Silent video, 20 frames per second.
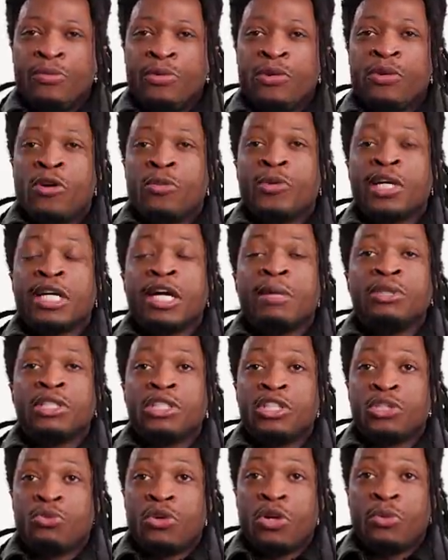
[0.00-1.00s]
We come
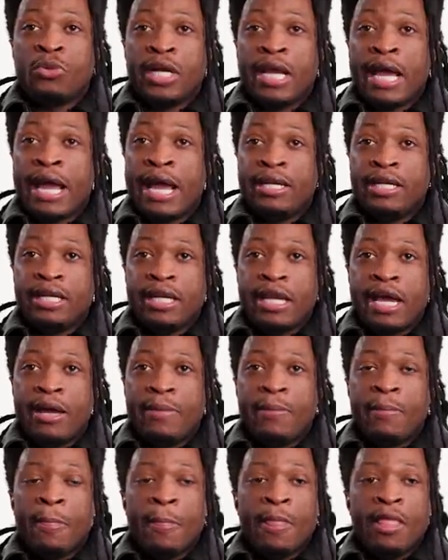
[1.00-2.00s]
into this world with a
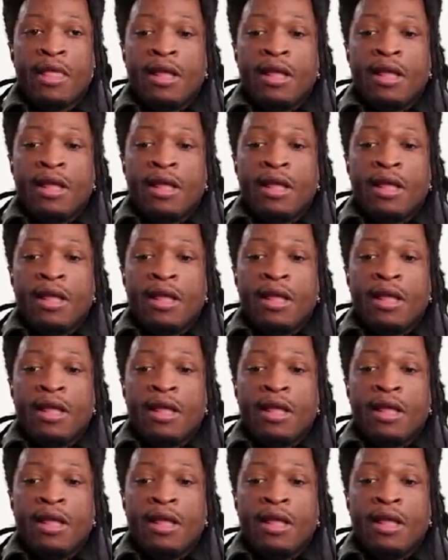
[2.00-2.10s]
handicap.